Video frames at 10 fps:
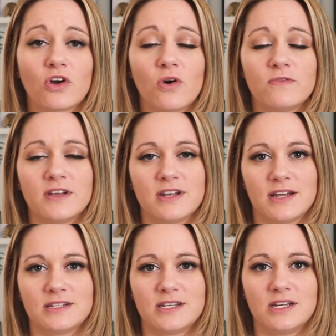COVID
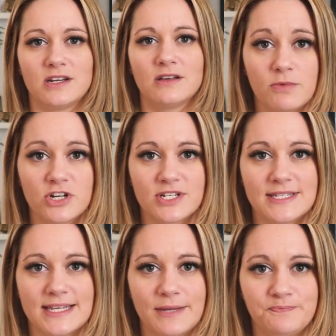19
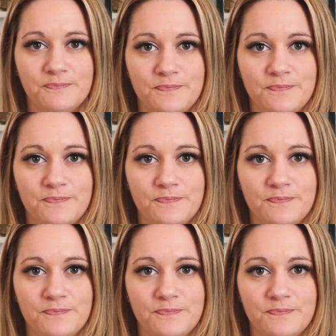emergency.